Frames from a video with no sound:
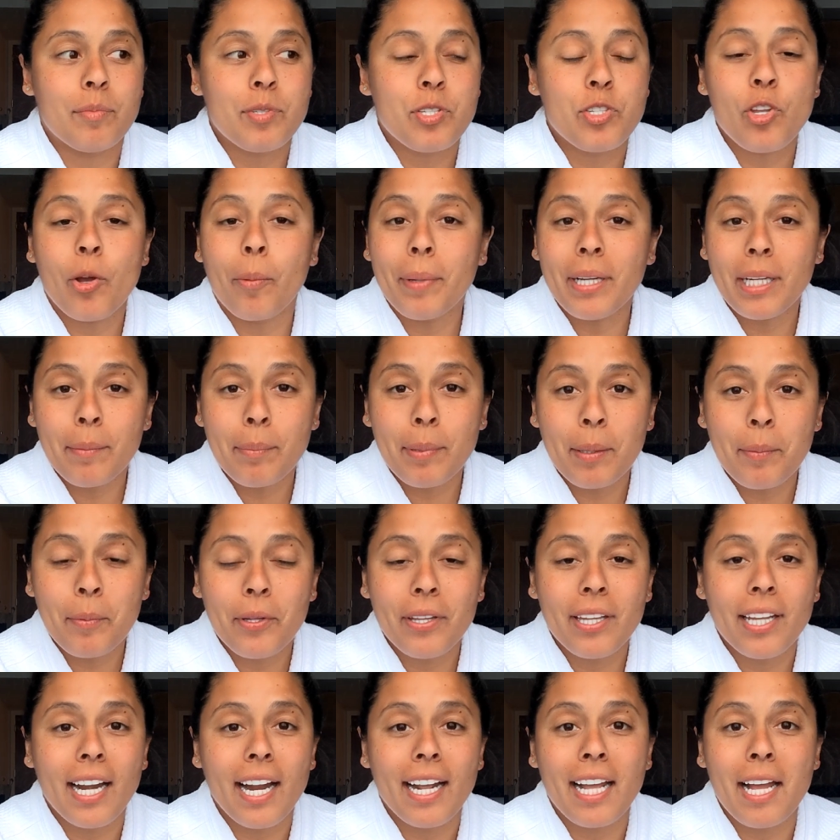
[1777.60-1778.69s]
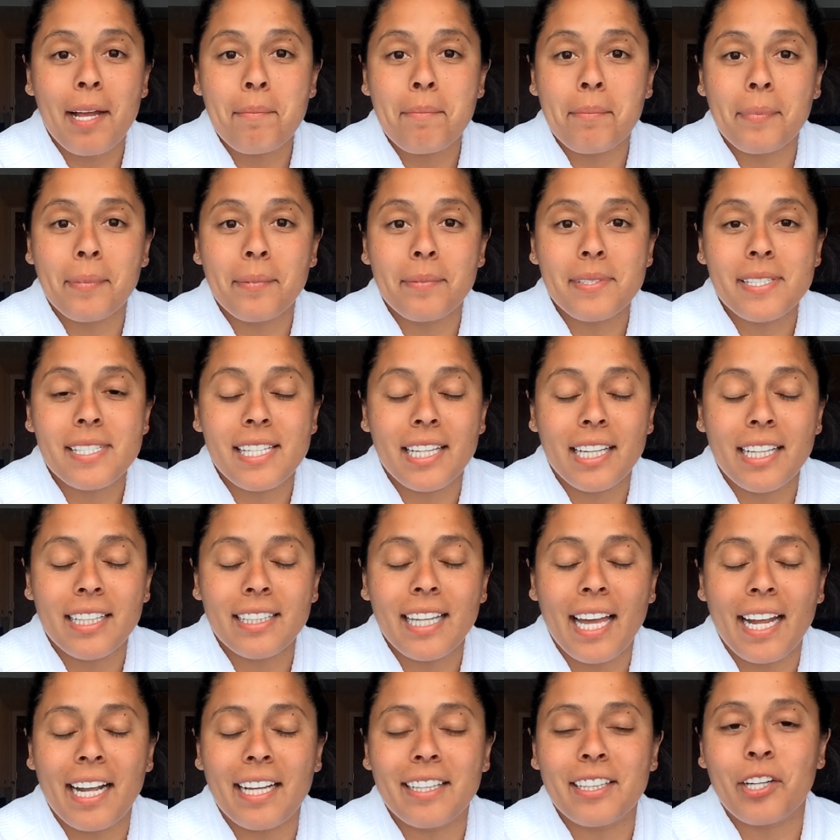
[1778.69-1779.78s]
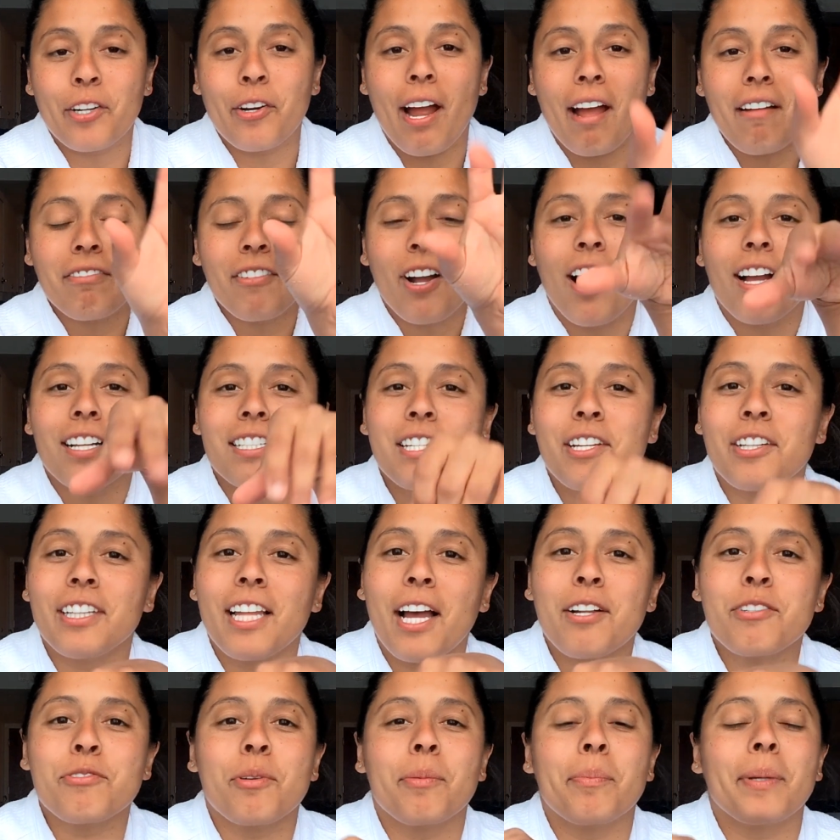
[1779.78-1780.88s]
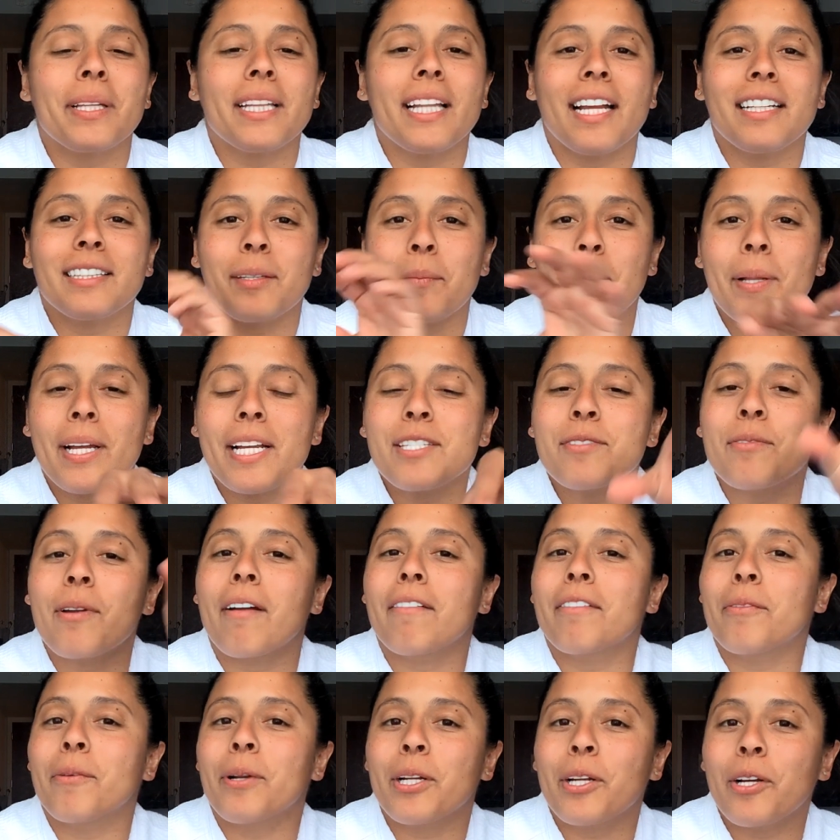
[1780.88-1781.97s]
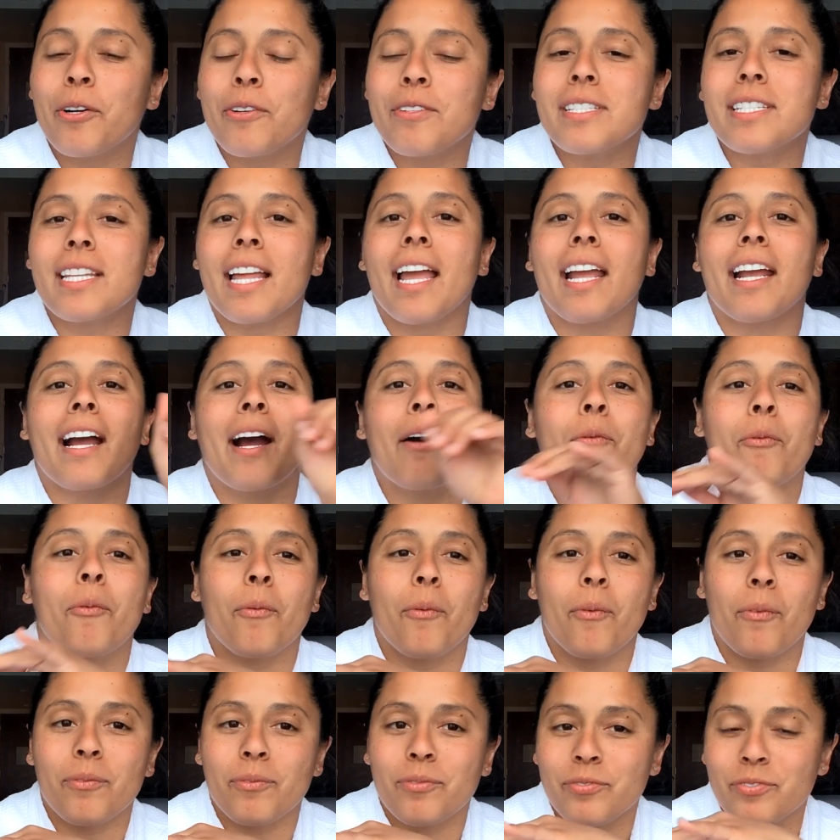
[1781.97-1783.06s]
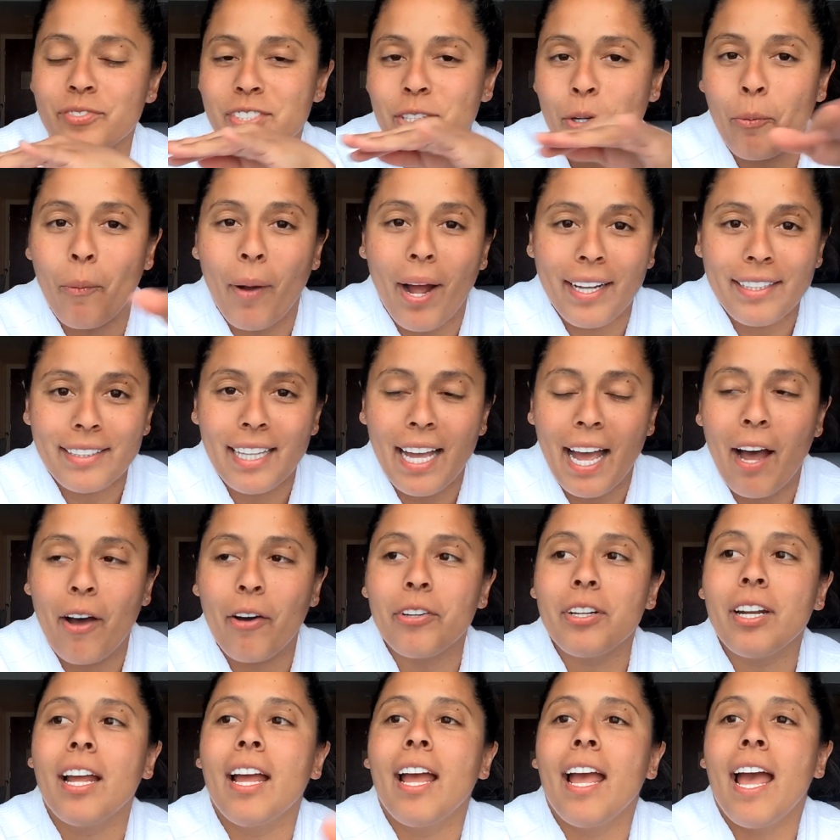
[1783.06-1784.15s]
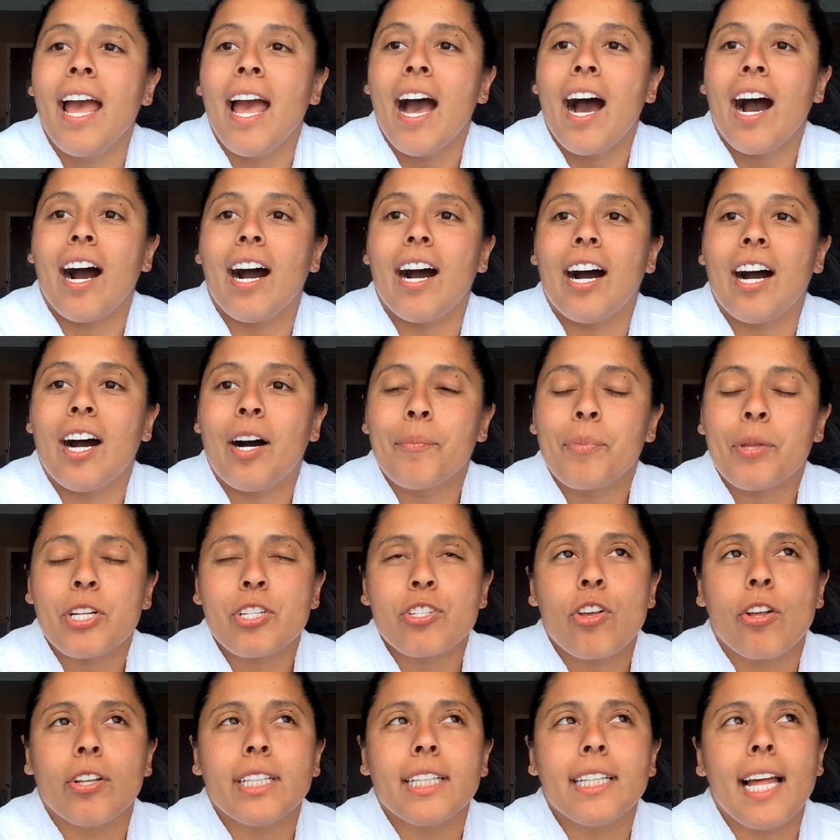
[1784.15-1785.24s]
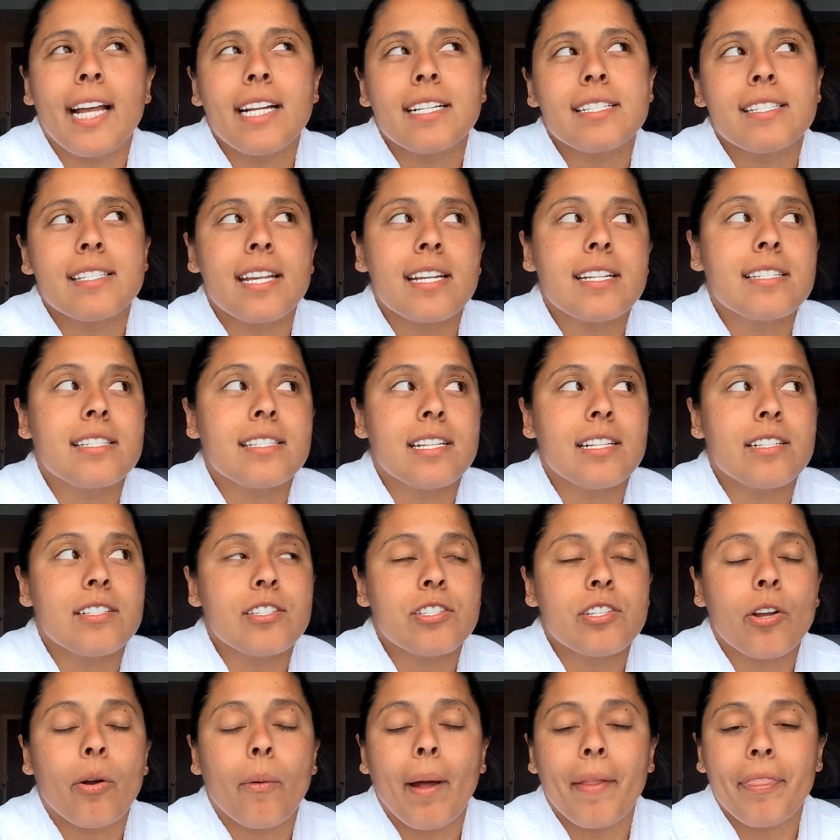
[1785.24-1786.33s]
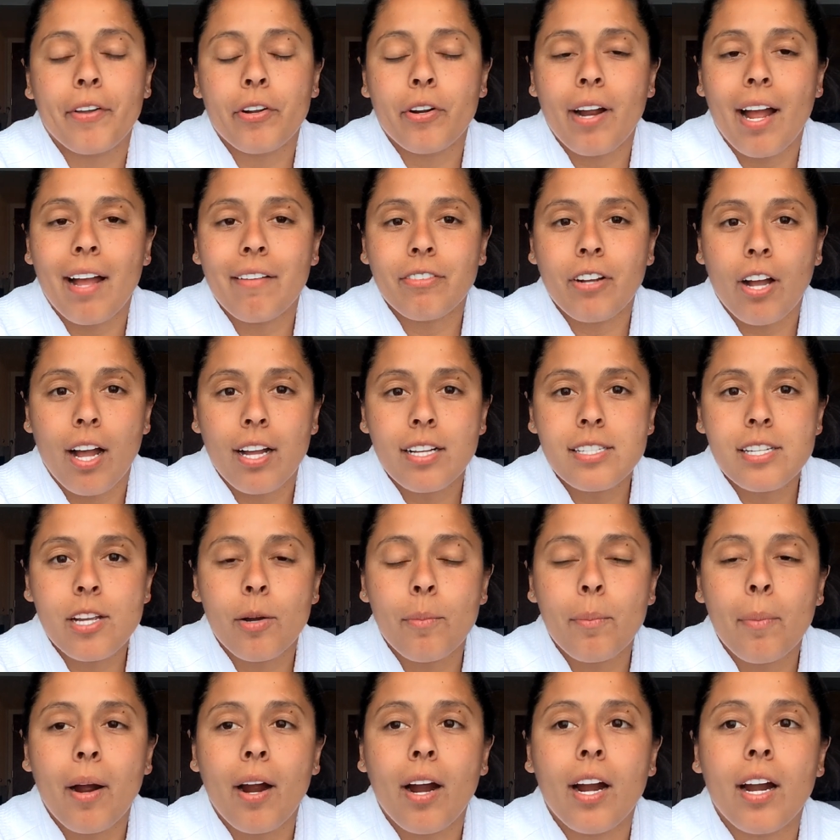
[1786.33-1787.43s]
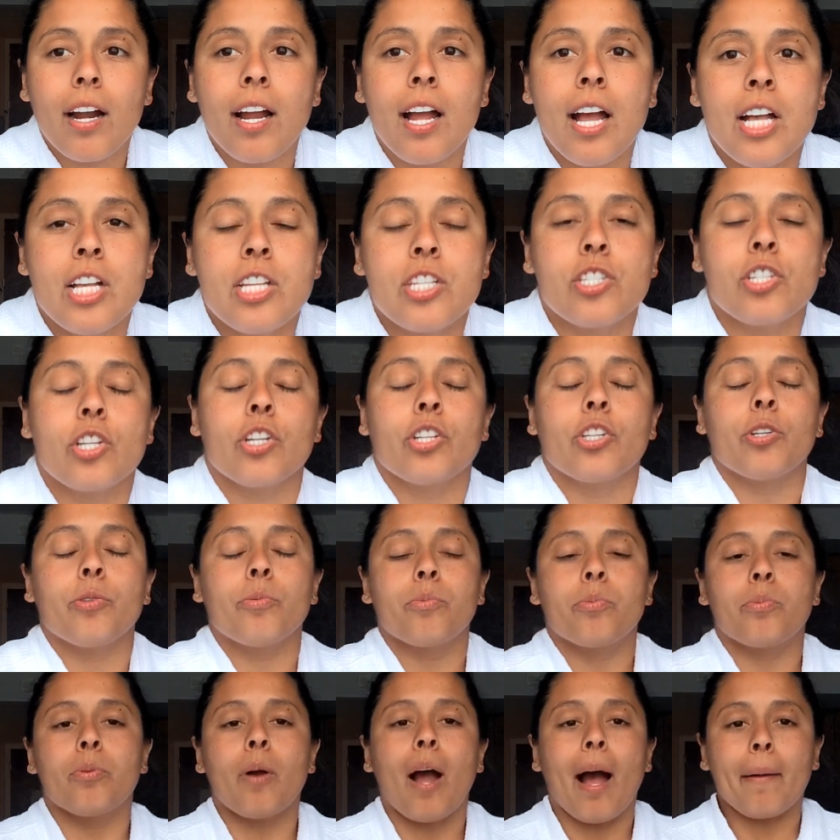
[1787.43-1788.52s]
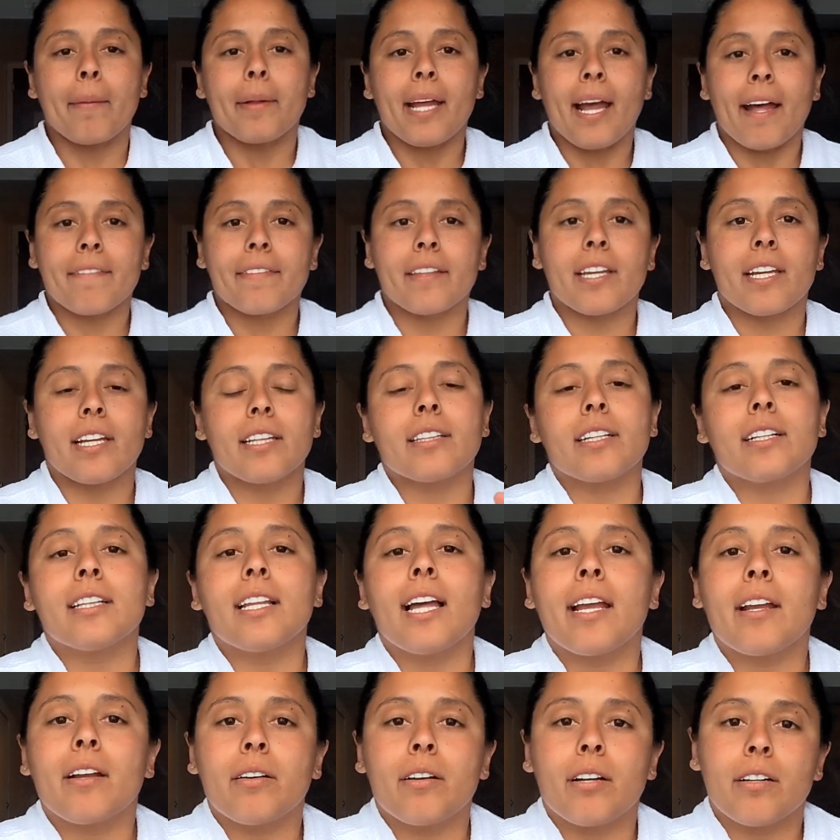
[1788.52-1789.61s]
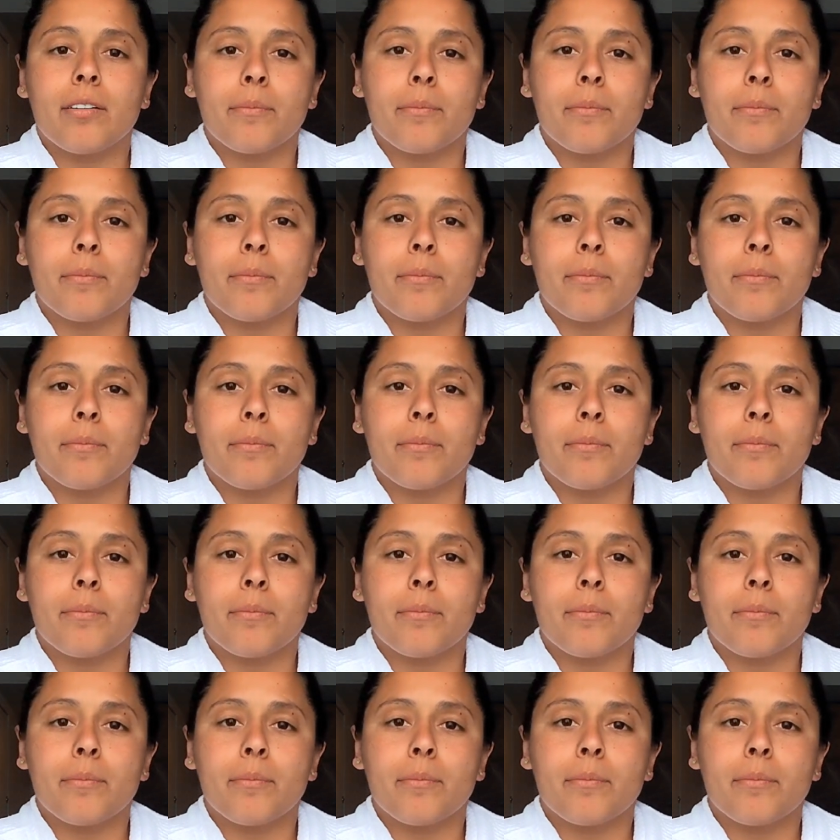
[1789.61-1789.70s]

So many people that I kept seeing, like the Craft Cocktail Lounge would be like the place where everyone goes like to wind down. There's only like 6 seats though at the Craft Cocktail Bar, so you probably have to get there like